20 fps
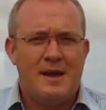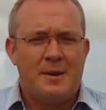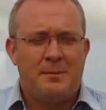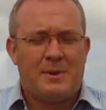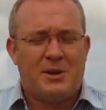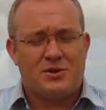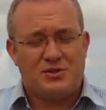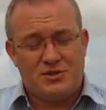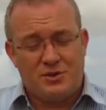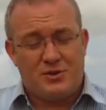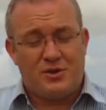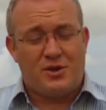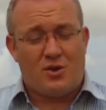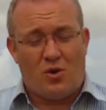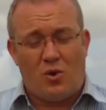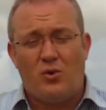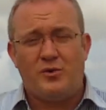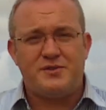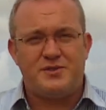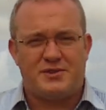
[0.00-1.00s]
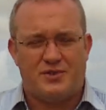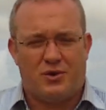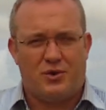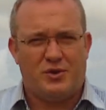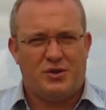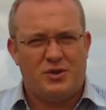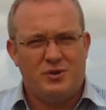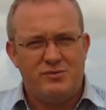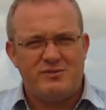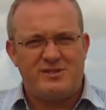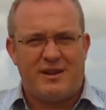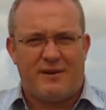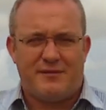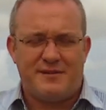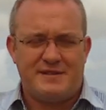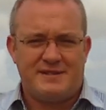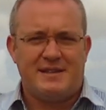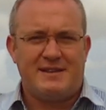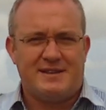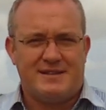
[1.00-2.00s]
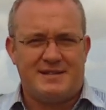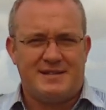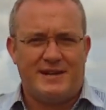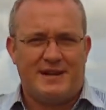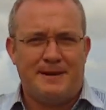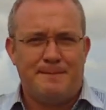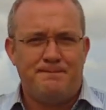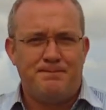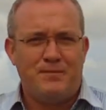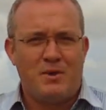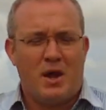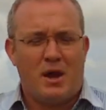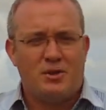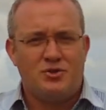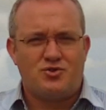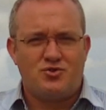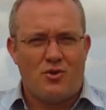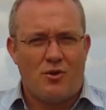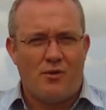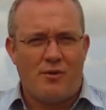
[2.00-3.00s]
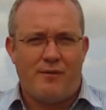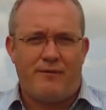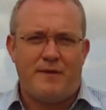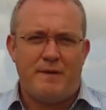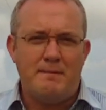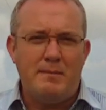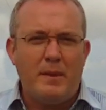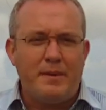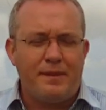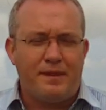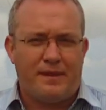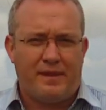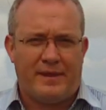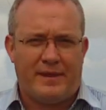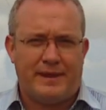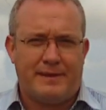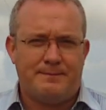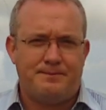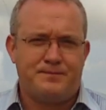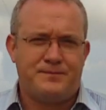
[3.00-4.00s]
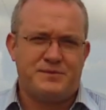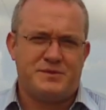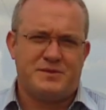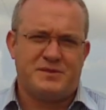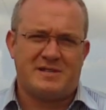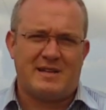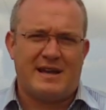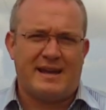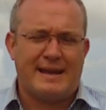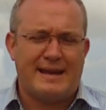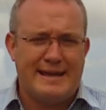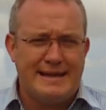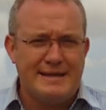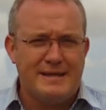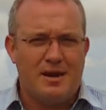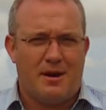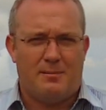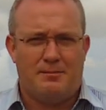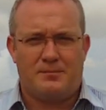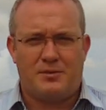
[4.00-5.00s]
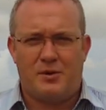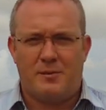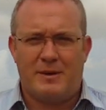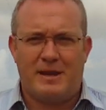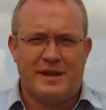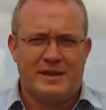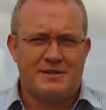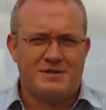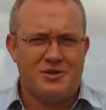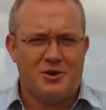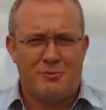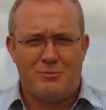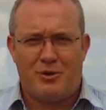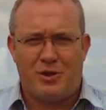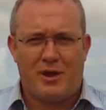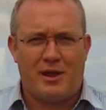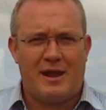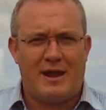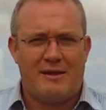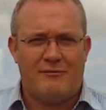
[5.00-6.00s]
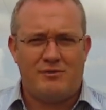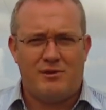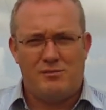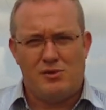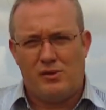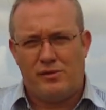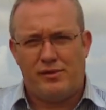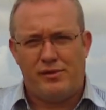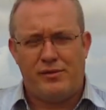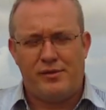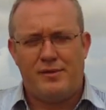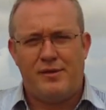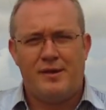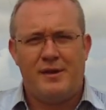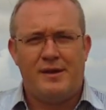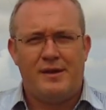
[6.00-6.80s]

Because you can also use that facility and draw off it monthly. So it's like an income coming into your bucket every month.